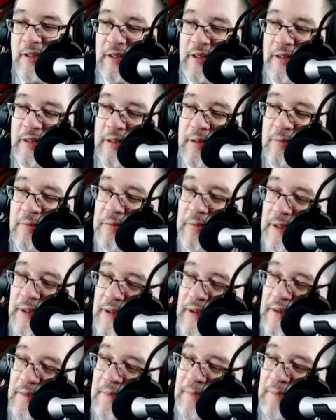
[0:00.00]
Well, we do get
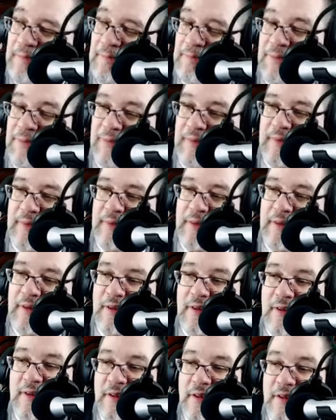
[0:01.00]
re-aired several
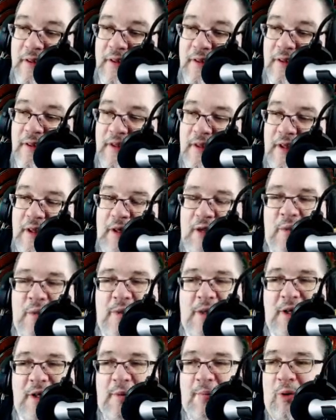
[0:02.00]
times throughout the week. Oh,
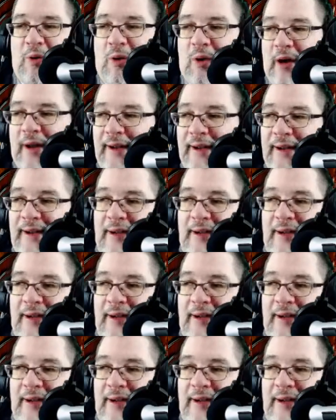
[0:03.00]
come on.